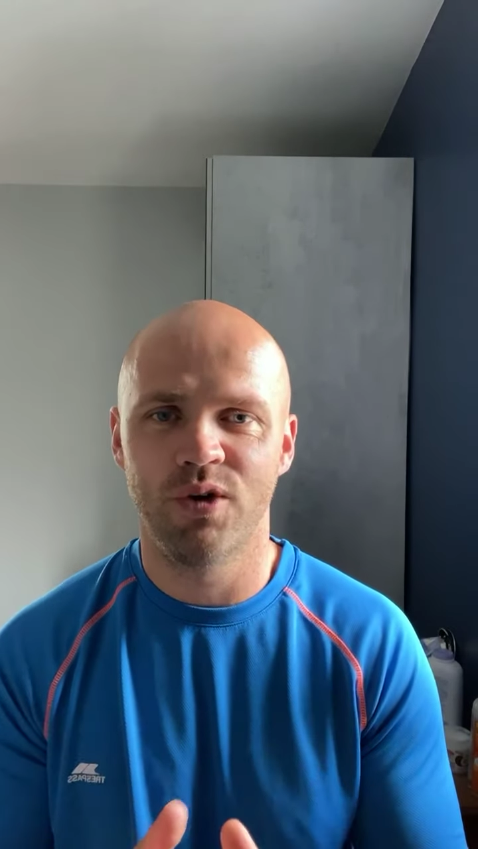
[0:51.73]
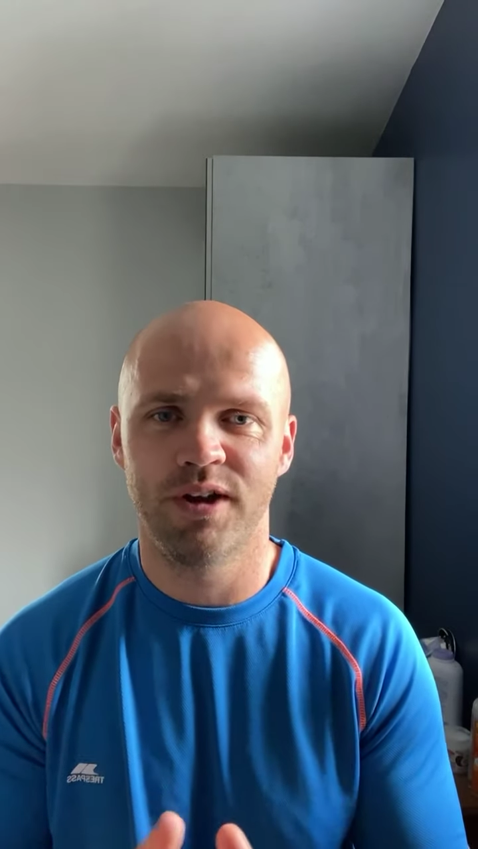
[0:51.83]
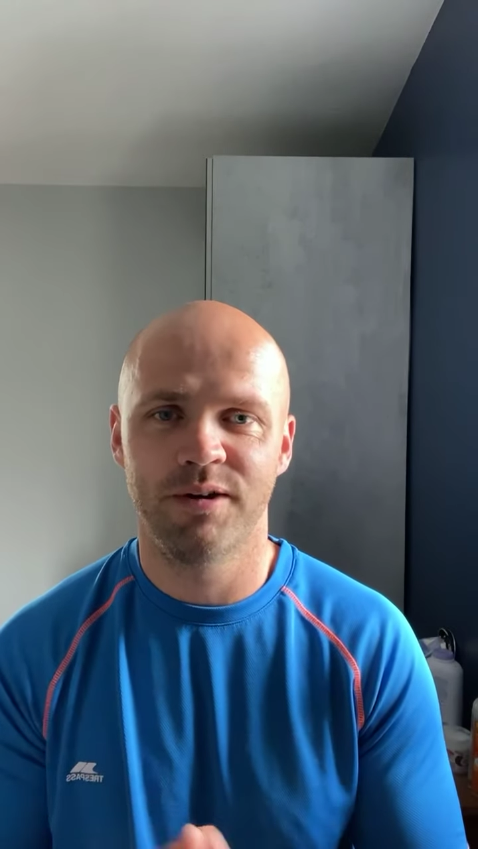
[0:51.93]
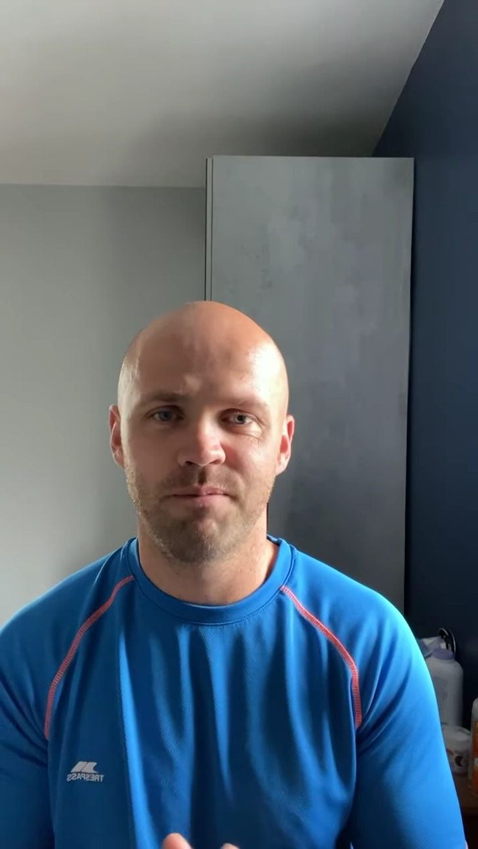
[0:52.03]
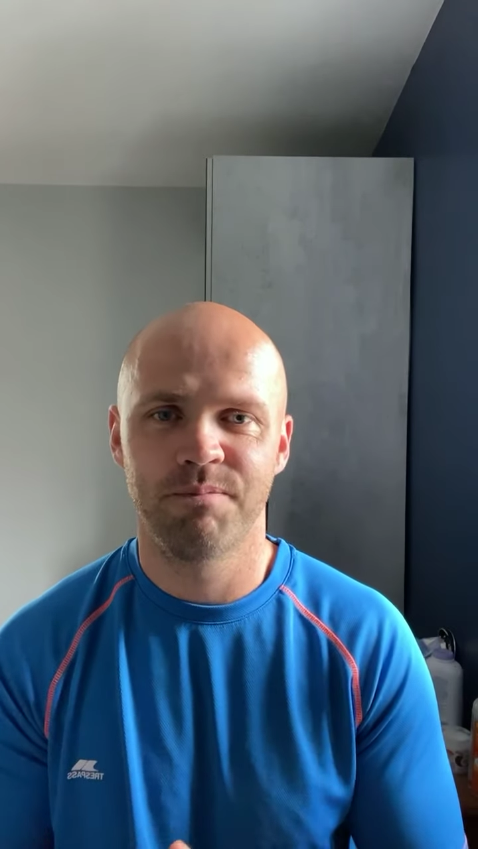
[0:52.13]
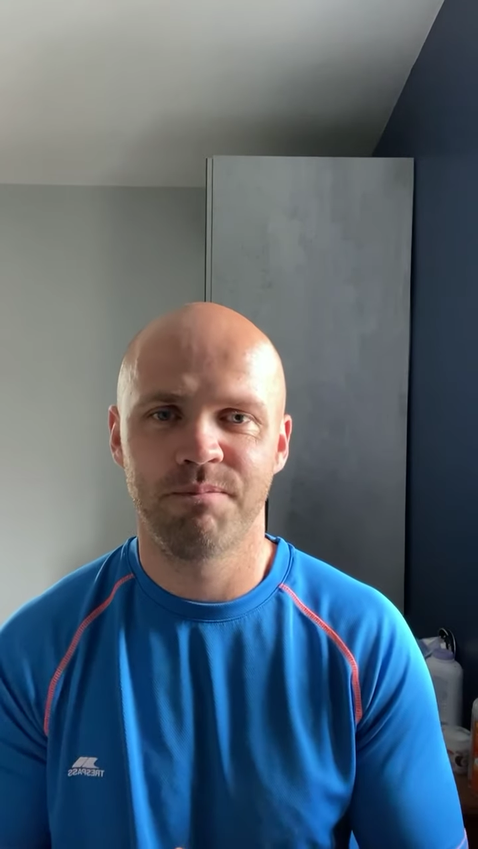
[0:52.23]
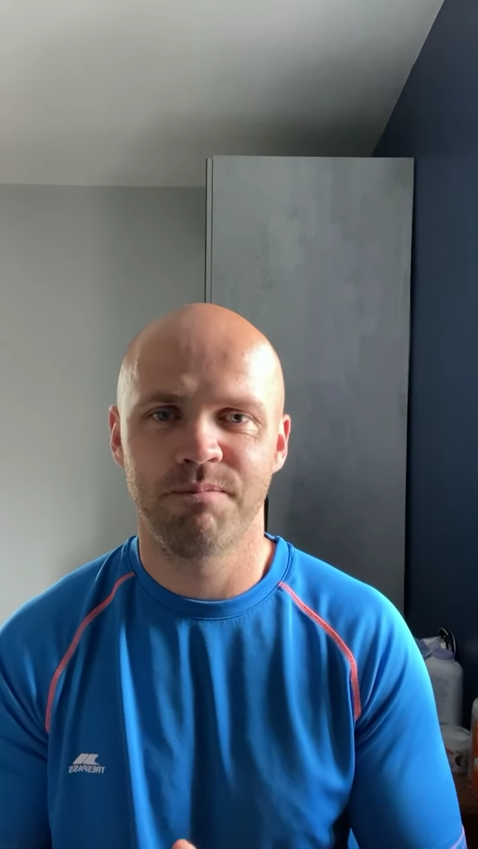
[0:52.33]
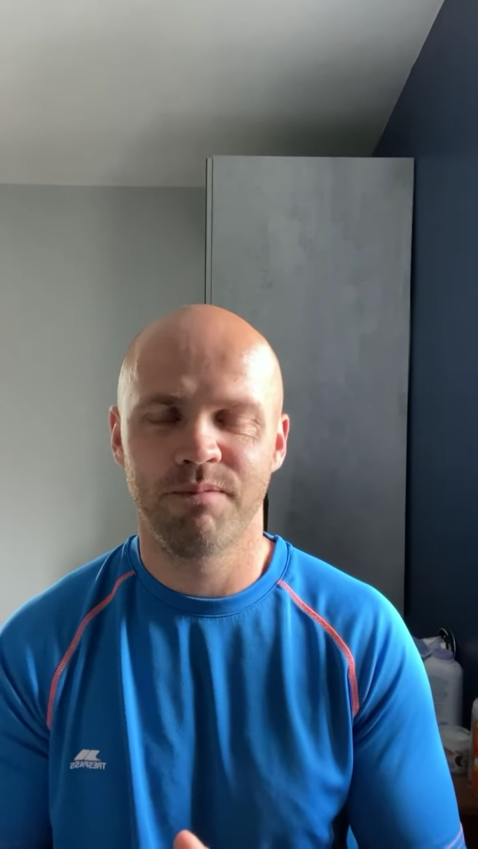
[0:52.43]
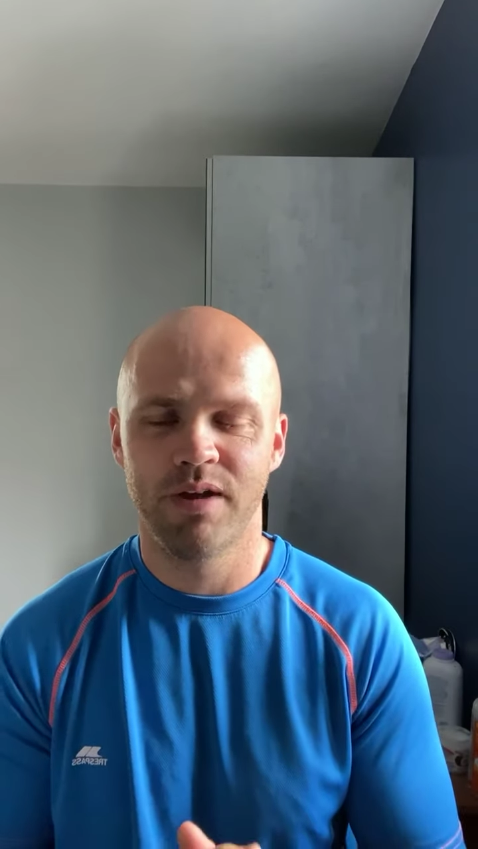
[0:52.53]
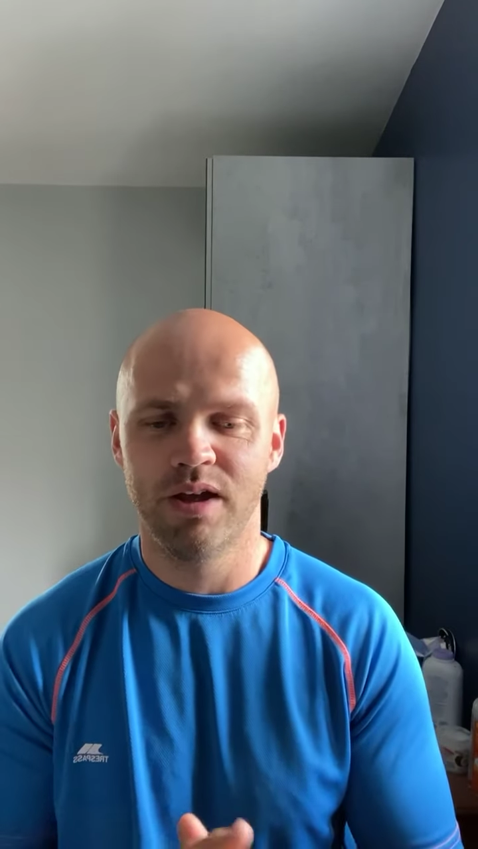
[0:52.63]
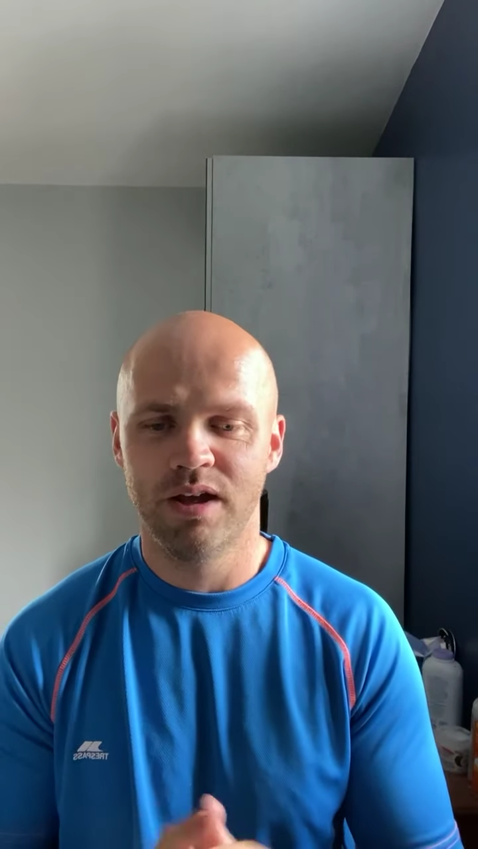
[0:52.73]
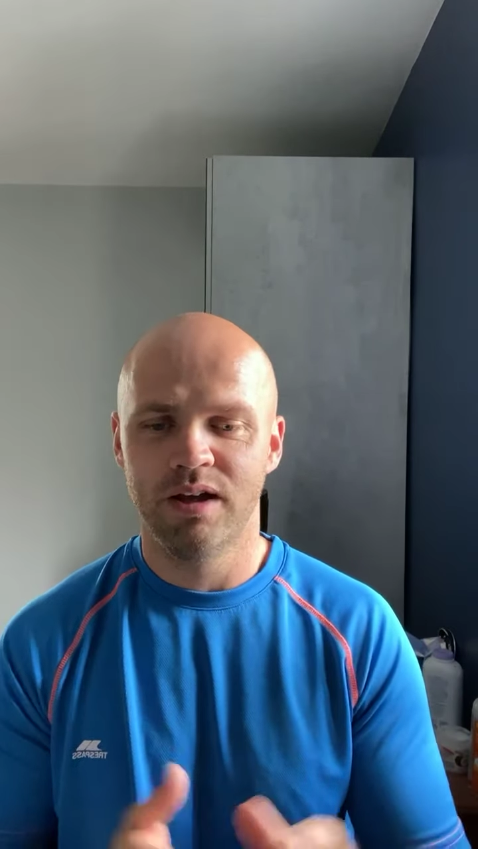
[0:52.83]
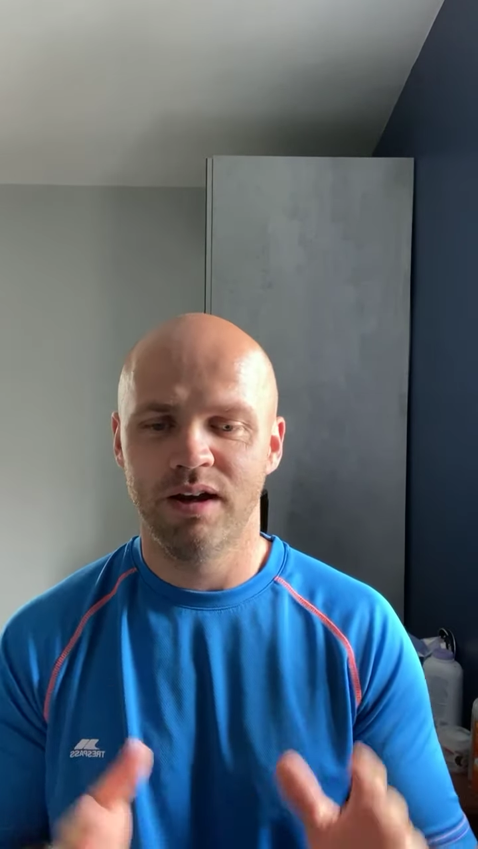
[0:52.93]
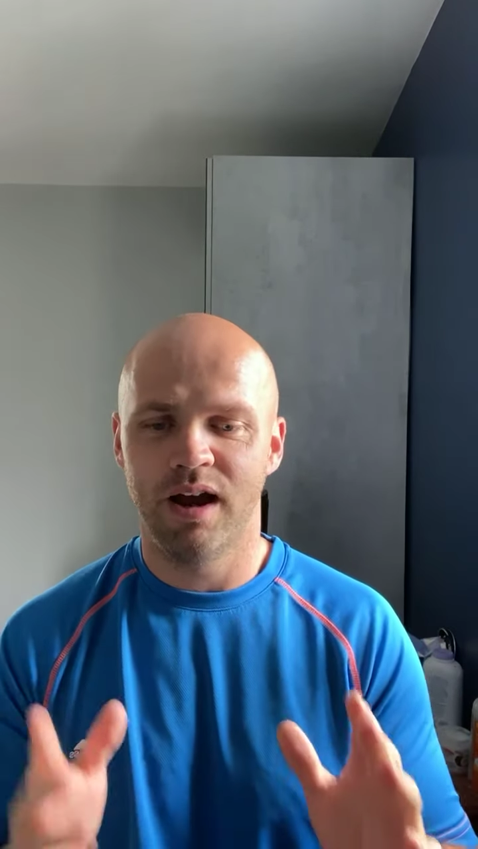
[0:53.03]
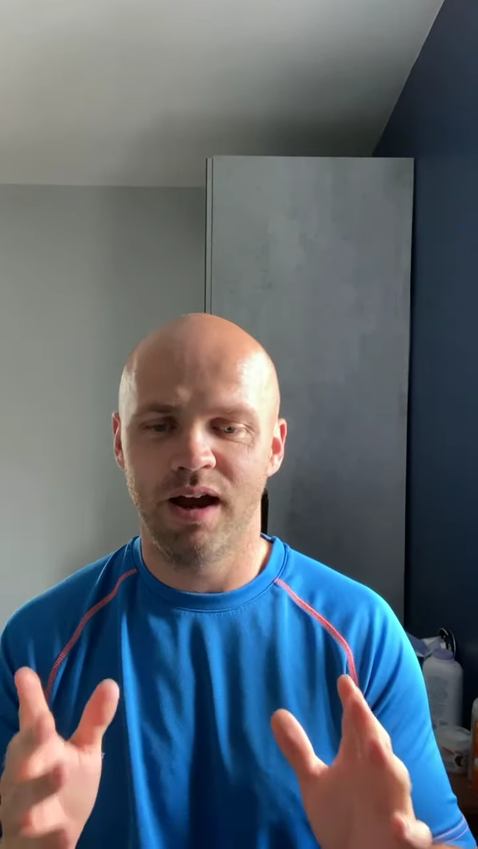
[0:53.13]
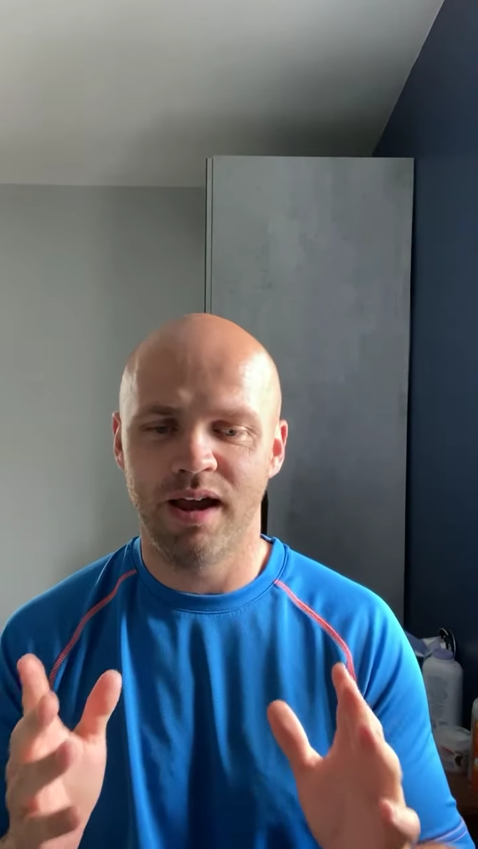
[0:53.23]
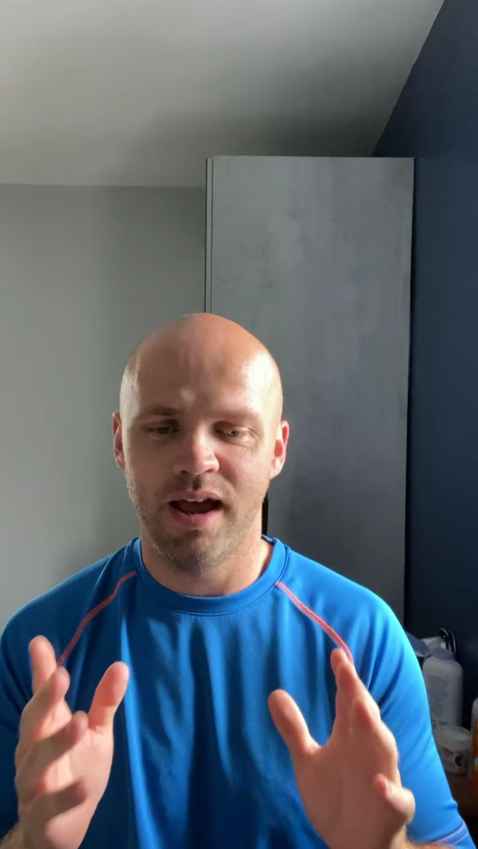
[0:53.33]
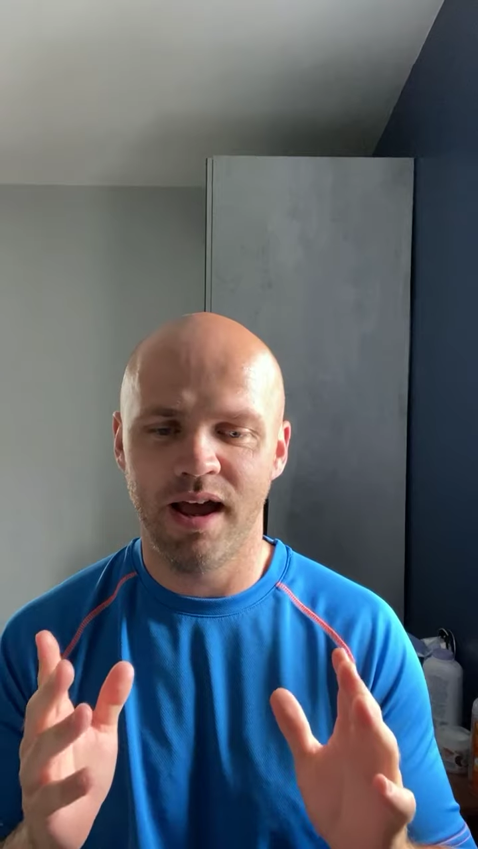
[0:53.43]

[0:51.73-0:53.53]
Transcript: you? Right.